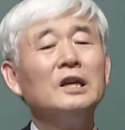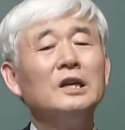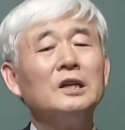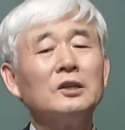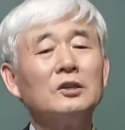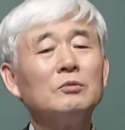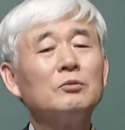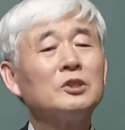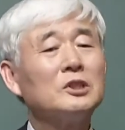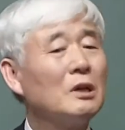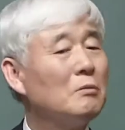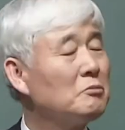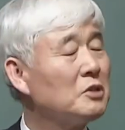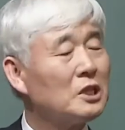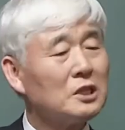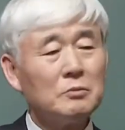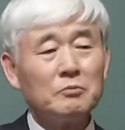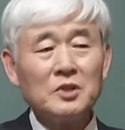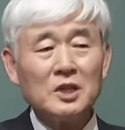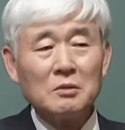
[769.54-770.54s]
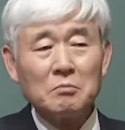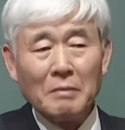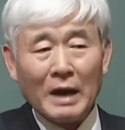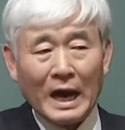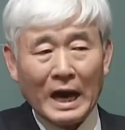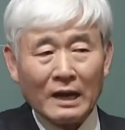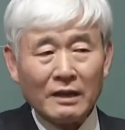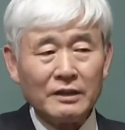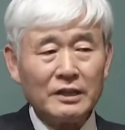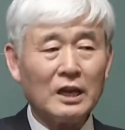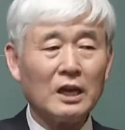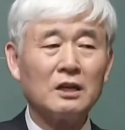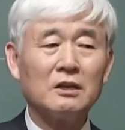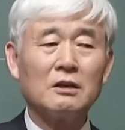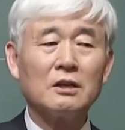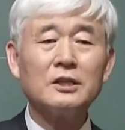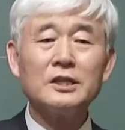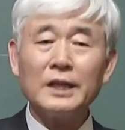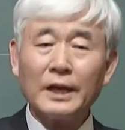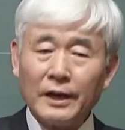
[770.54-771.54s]
Keep in mind that 30 to
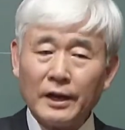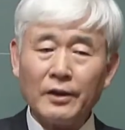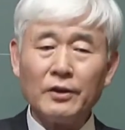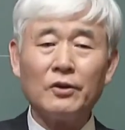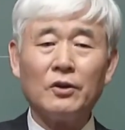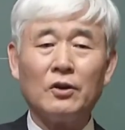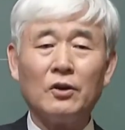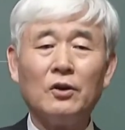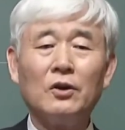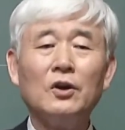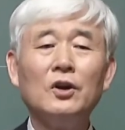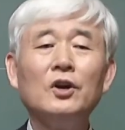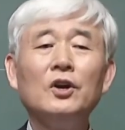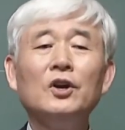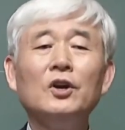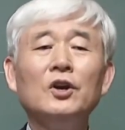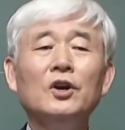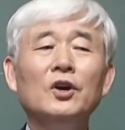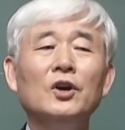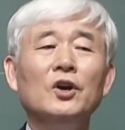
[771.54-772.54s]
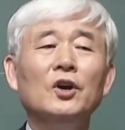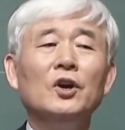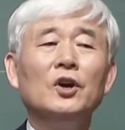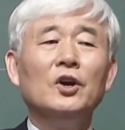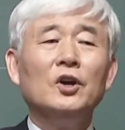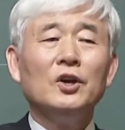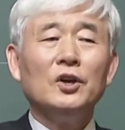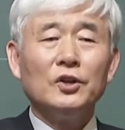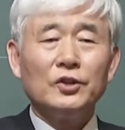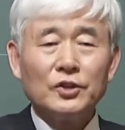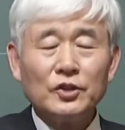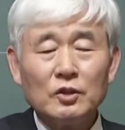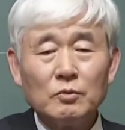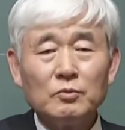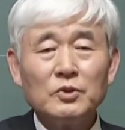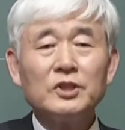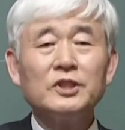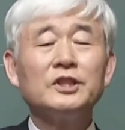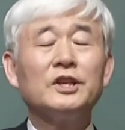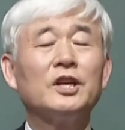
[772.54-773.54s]
40 years is not a lot.
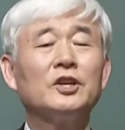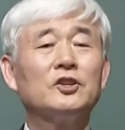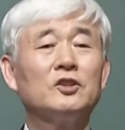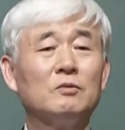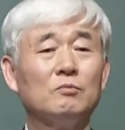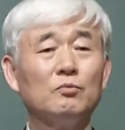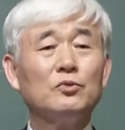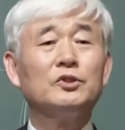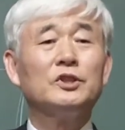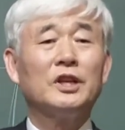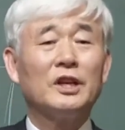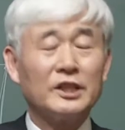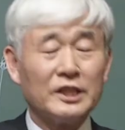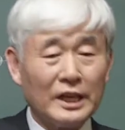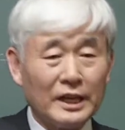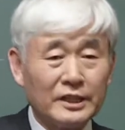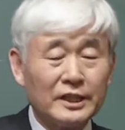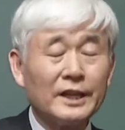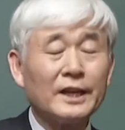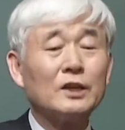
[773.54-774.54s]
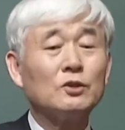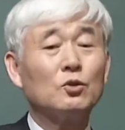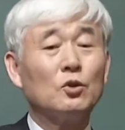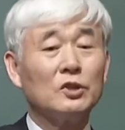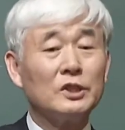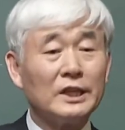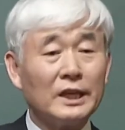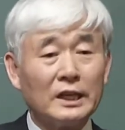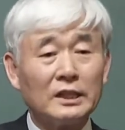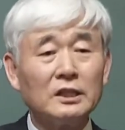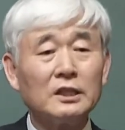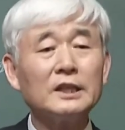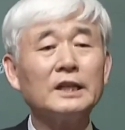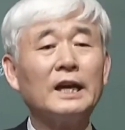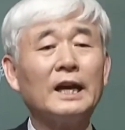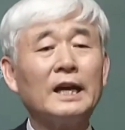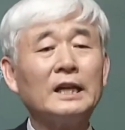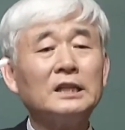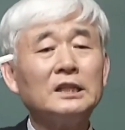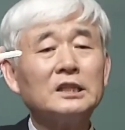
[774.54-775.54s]
Basically, it will be the time when your
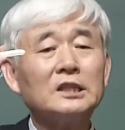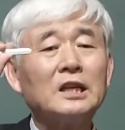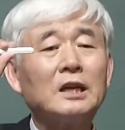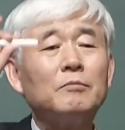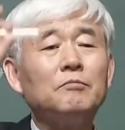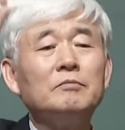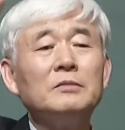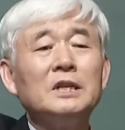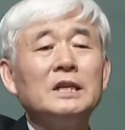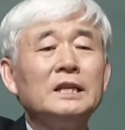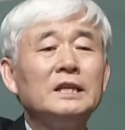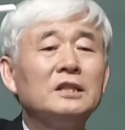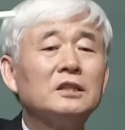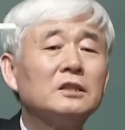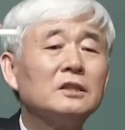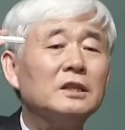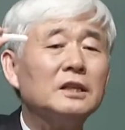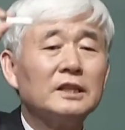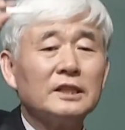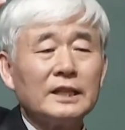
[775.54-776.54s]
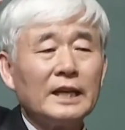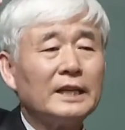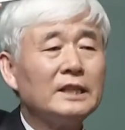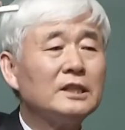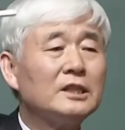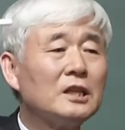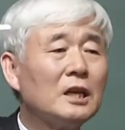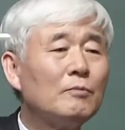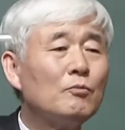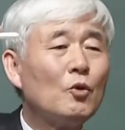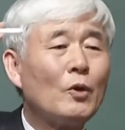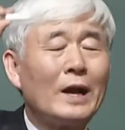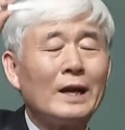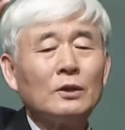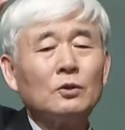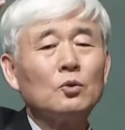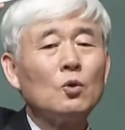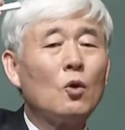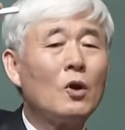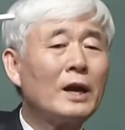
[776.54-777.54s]
children or grandchildren are
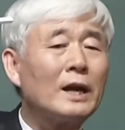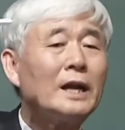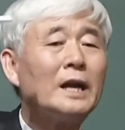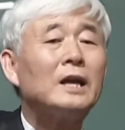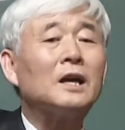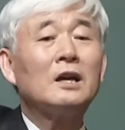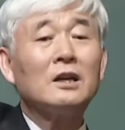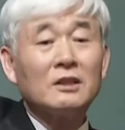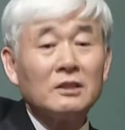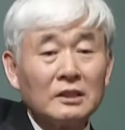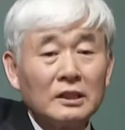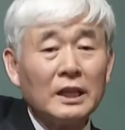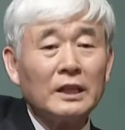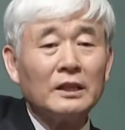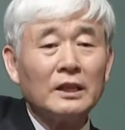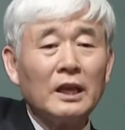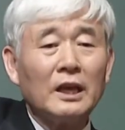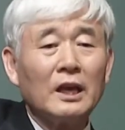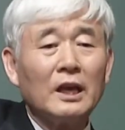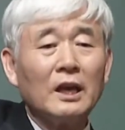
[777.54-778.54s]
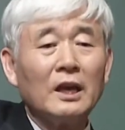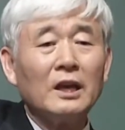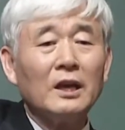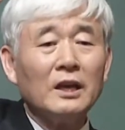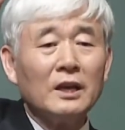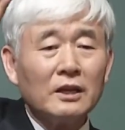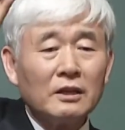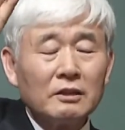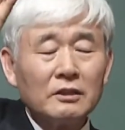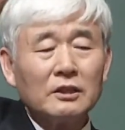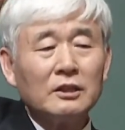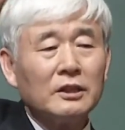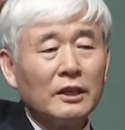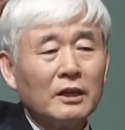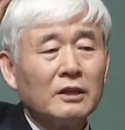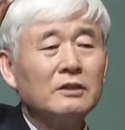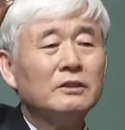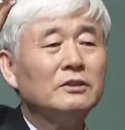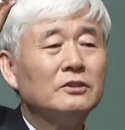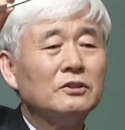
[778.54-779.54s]
already active in the job market,
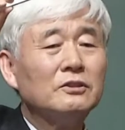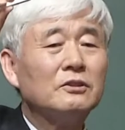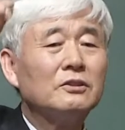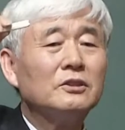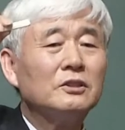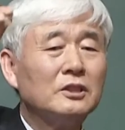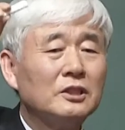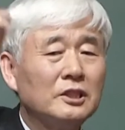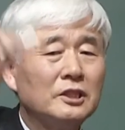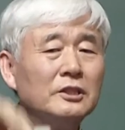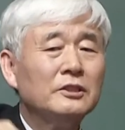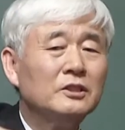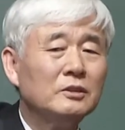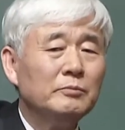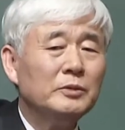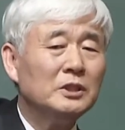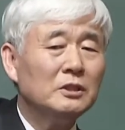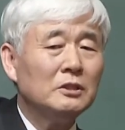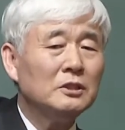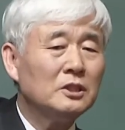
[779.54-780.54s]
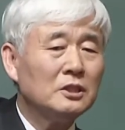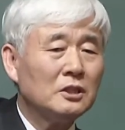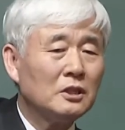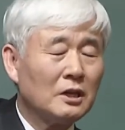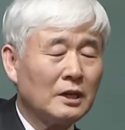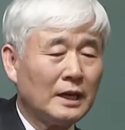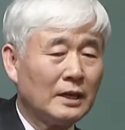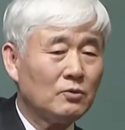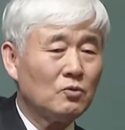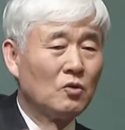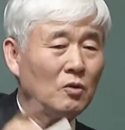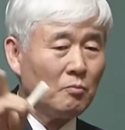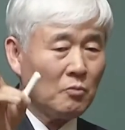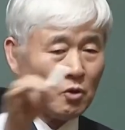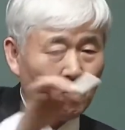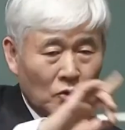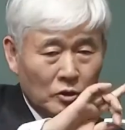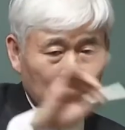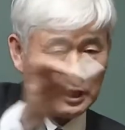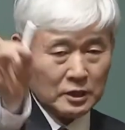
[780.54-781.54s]
and they won't be able to make a living
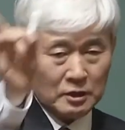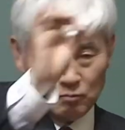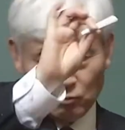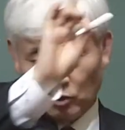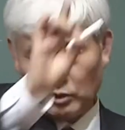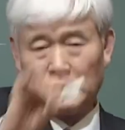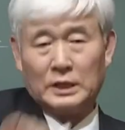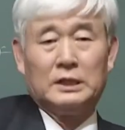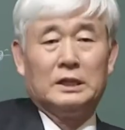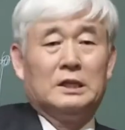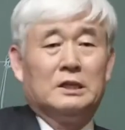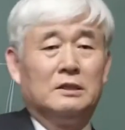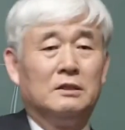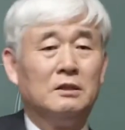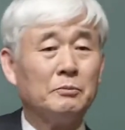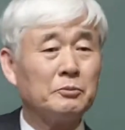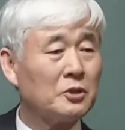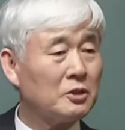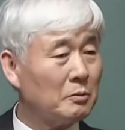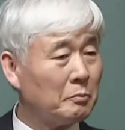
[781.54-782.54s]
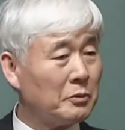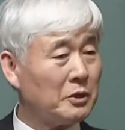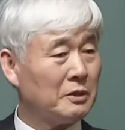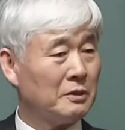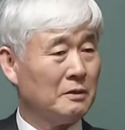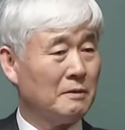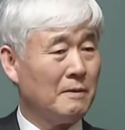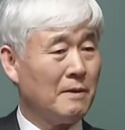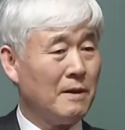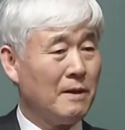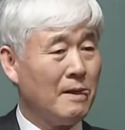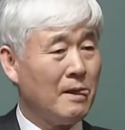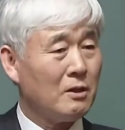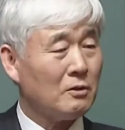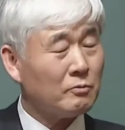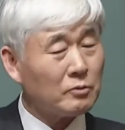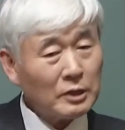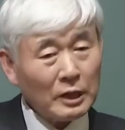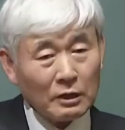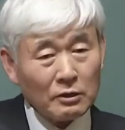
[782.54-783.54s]
without today's jobs, because those
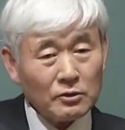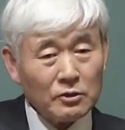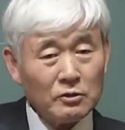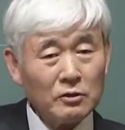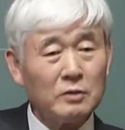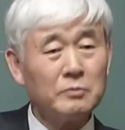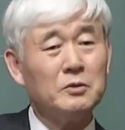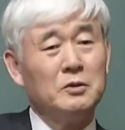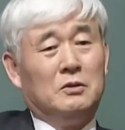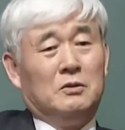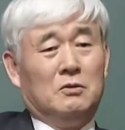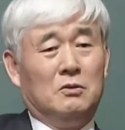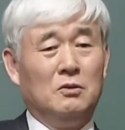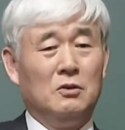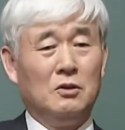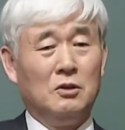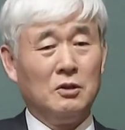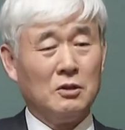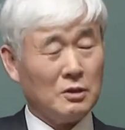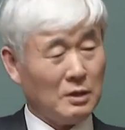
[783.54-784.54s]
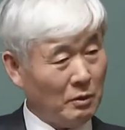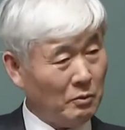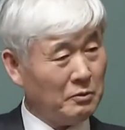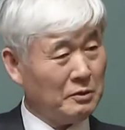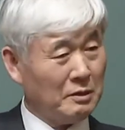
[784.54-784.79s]
jobs wouldn't exist, and